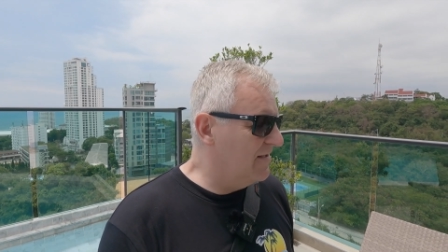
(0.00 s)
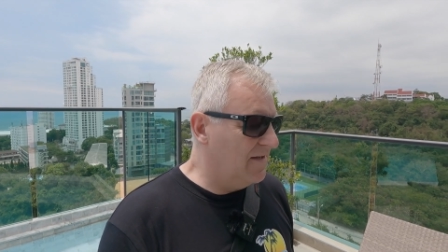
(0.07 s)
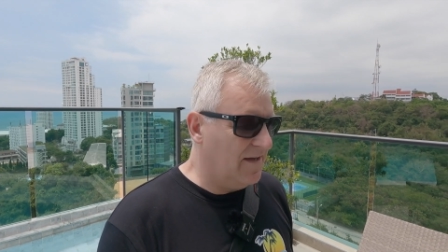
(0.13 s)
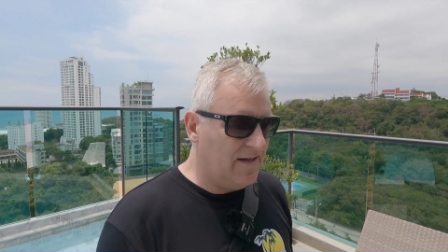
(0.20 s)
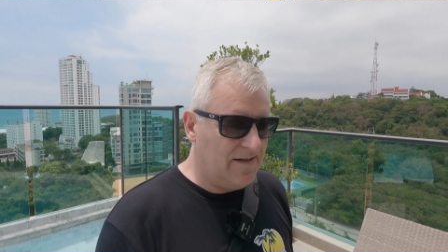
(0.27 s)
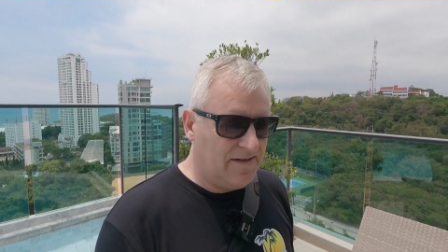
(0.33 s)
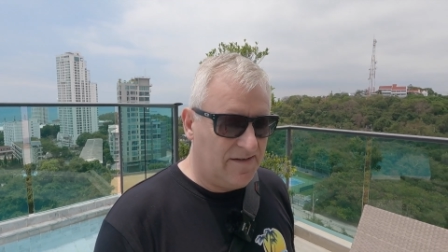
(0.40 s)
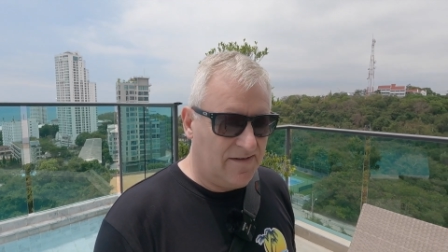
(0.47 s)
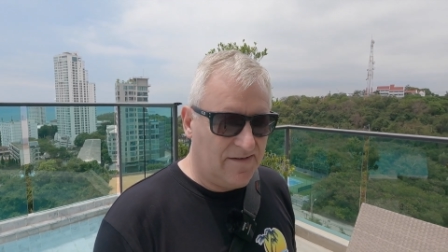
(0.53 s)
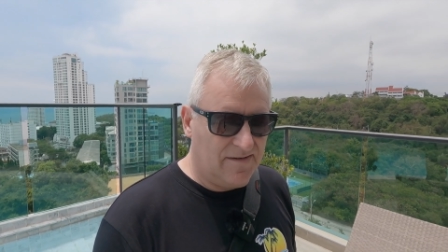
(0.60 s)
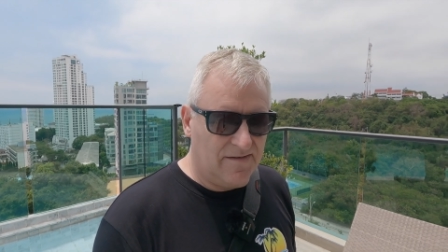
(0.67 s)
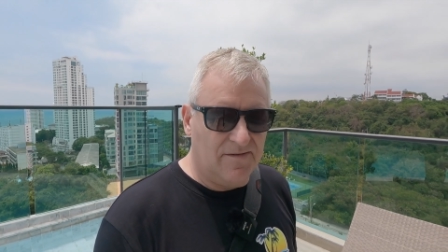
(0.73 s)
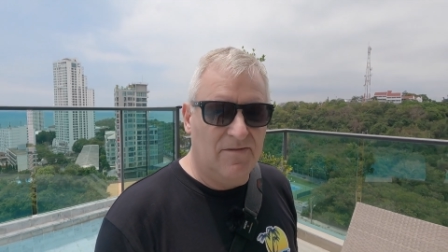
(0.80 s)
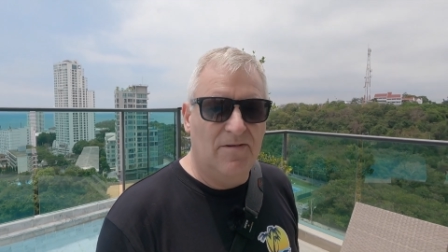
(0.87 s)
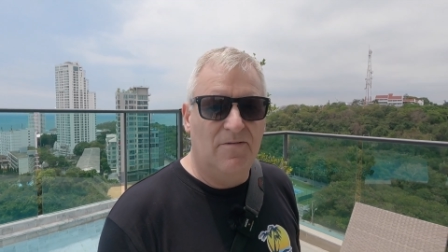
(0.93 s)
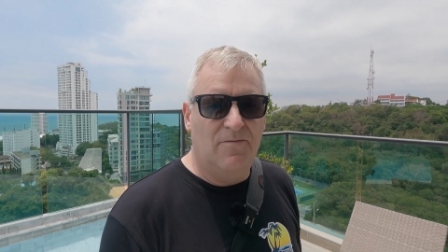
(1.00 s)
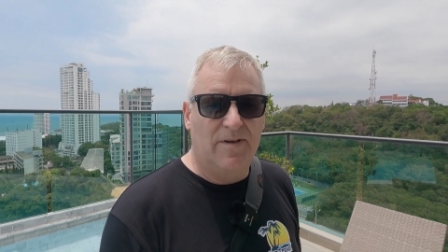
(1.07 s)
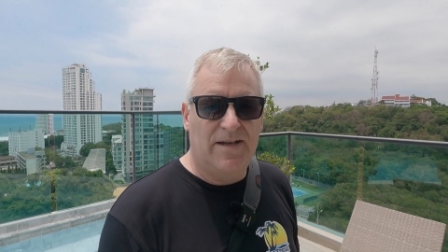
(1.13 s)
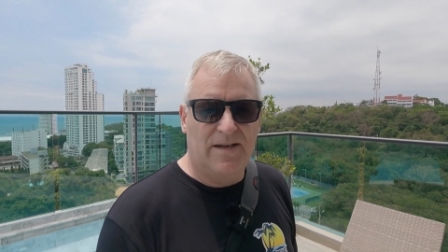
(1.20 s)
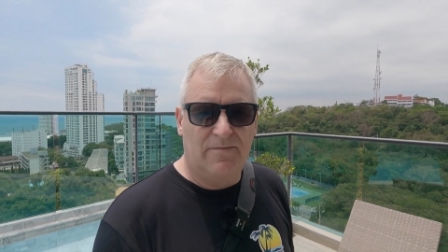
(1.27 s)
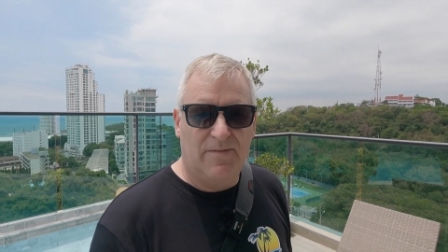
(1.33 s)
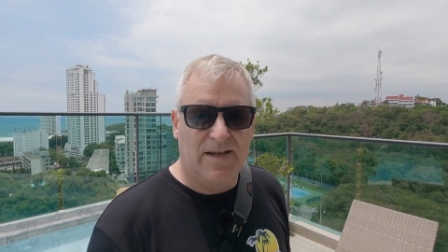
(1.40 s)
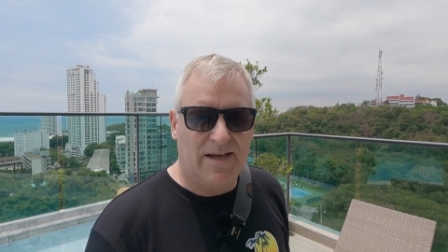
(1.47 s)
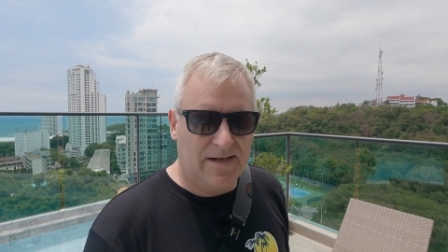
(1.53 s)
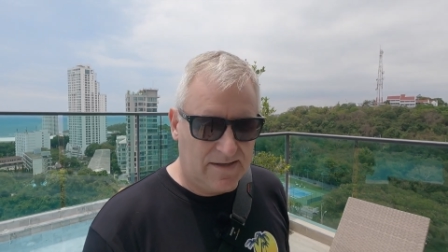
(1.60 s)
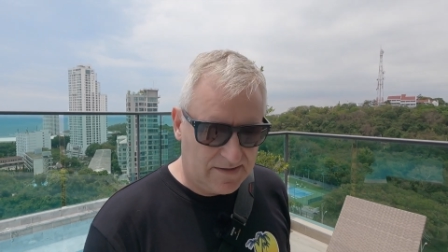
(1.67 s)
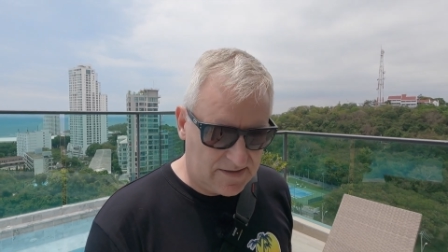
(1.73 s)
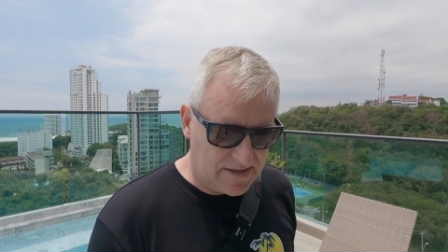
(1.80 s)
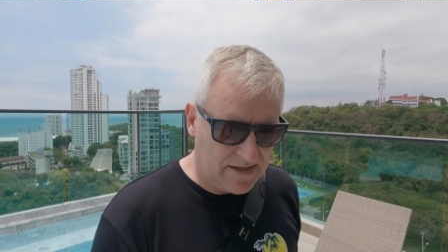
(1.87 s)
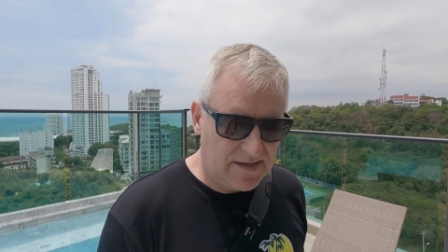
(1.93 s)
and we
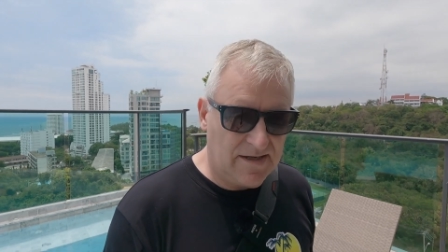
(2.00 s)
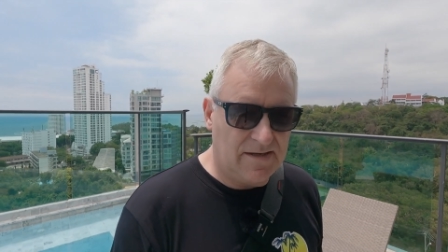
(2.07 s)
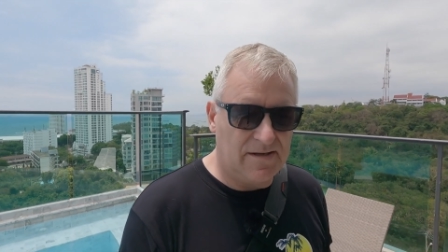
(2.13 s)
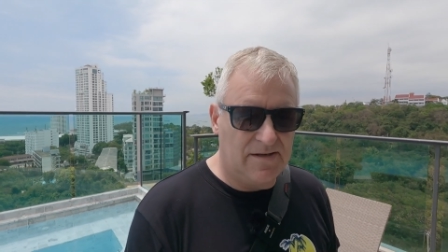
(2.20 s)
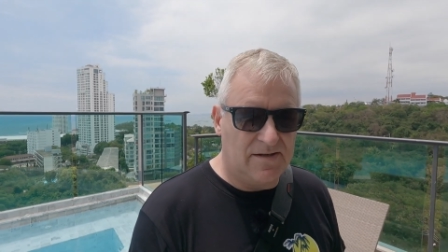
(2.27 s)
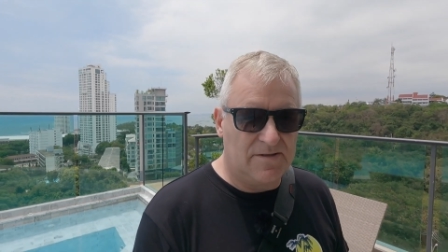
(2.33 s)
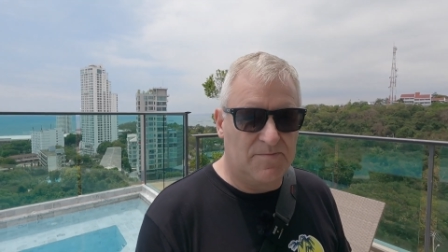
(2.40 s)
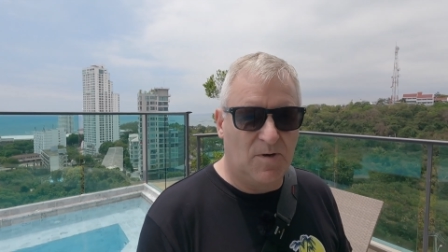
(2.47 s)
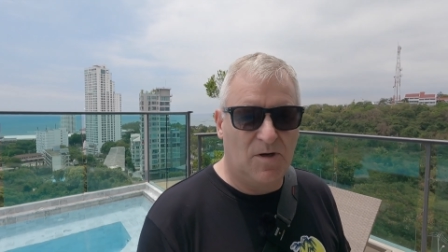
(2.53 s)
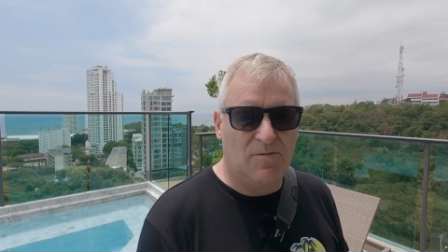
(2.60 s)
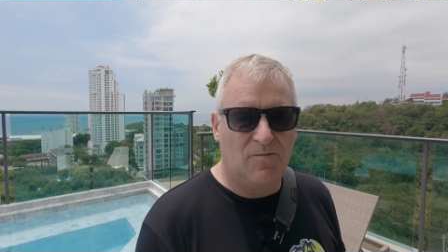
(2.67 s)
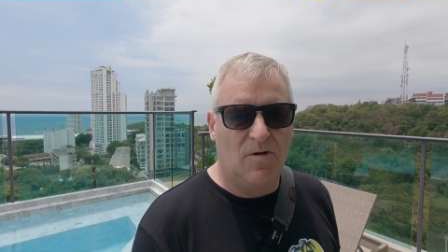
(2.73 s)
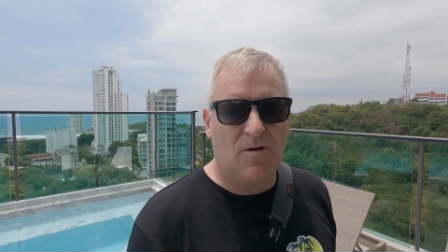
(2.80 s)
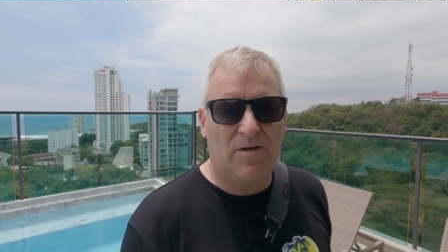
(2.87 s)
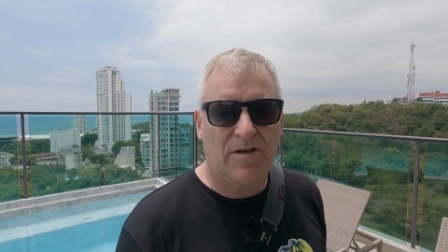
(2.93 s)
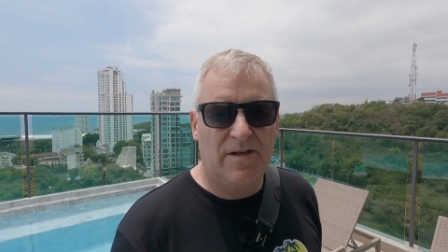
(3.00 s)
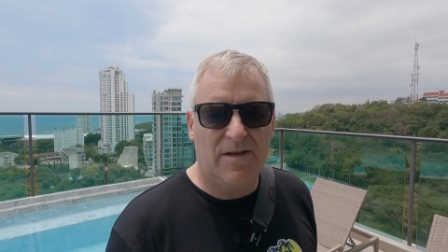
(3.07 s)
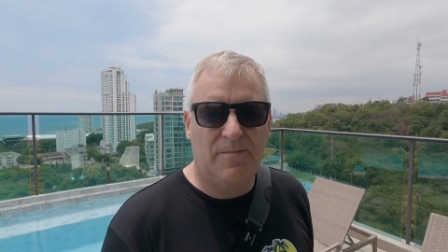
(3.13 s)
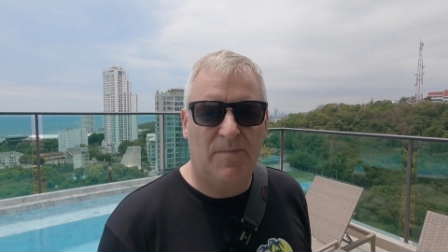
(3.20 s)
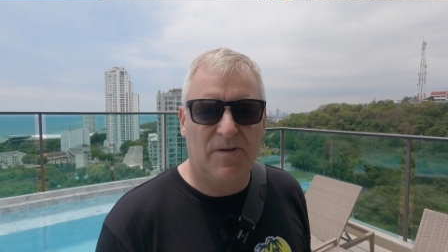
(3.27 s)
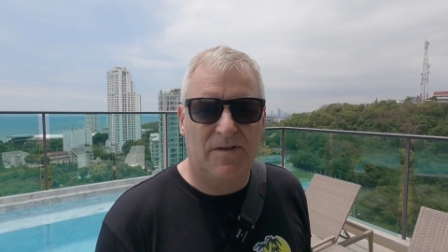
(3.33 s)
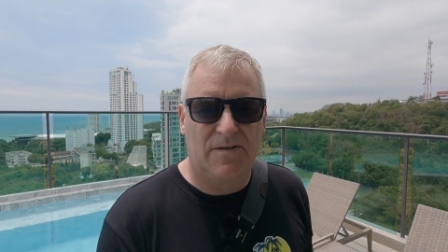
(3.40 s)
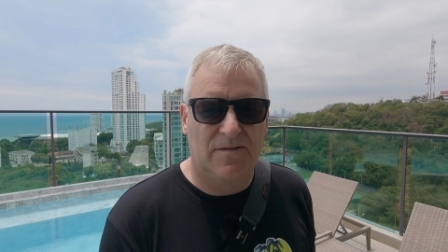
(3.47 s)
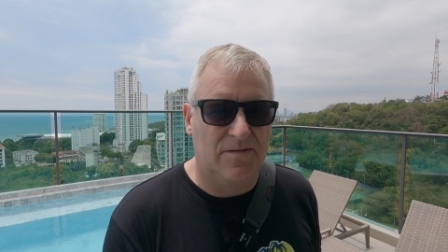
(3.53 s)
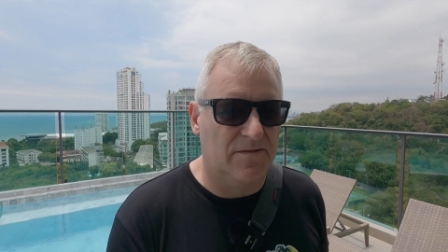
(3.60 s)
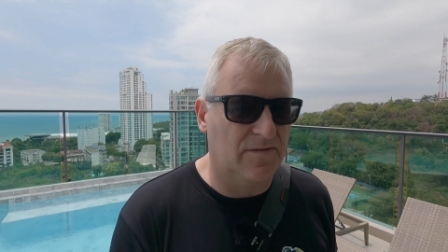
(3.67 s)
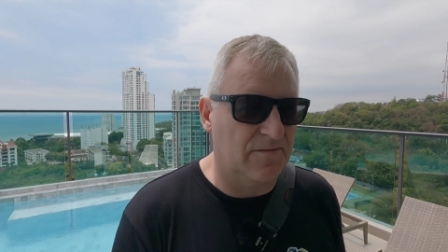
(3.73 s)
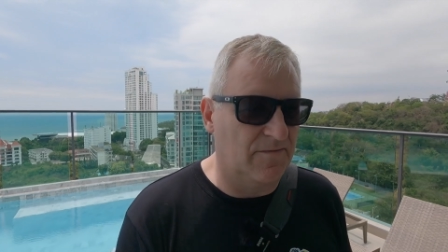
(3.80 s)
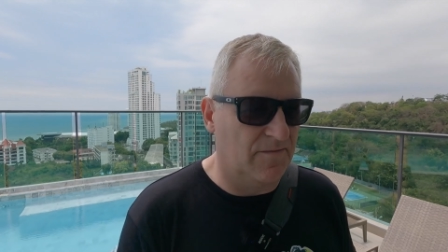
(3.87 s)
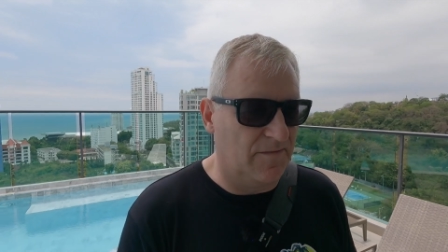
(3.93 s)
can take a small walk here, but
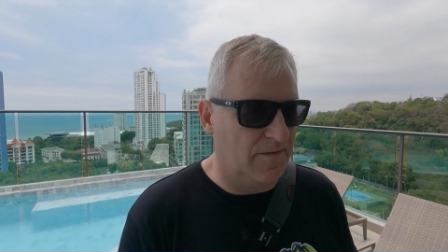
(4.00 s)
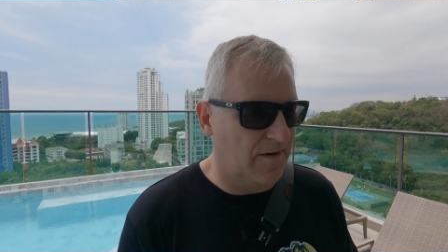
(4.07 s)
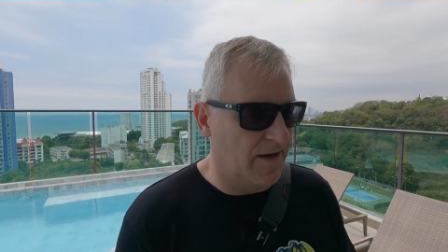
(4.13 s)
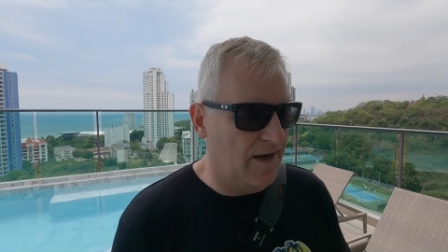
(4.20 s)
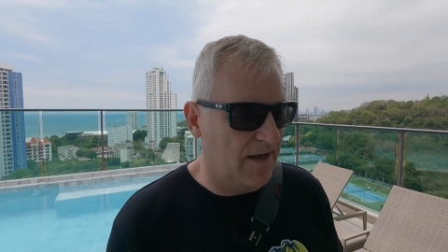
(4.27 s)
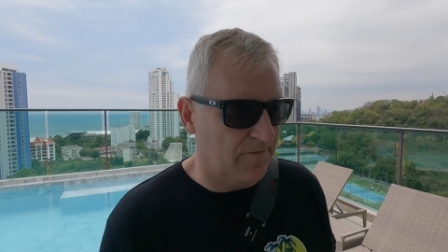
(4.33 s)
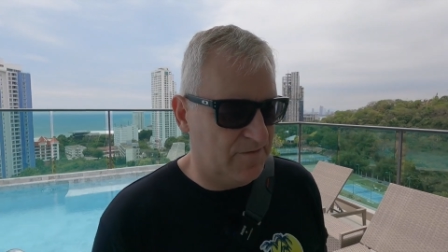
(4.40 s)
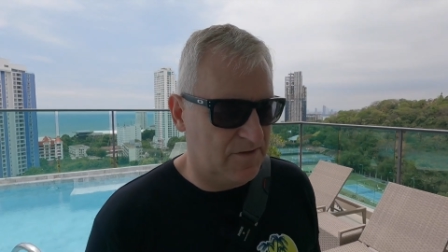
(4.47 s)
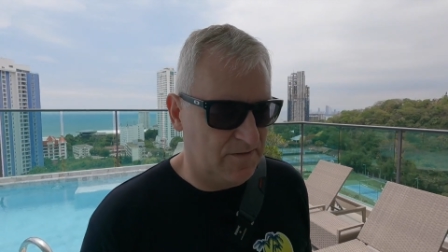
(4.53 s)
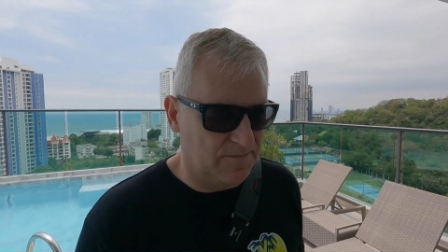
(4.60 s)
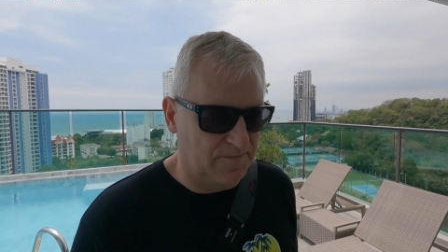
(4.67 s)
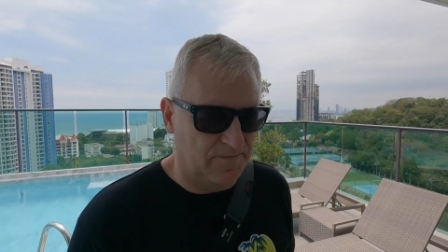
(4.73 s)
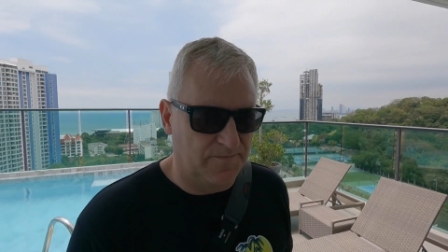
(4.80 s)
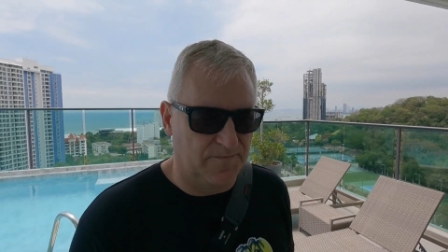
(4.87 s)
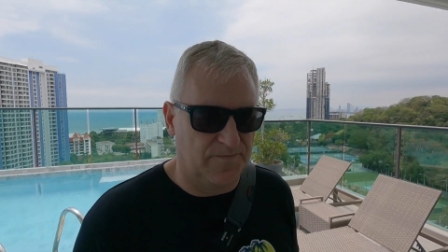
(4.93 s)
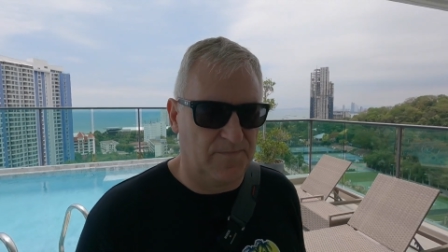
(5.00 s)
I have some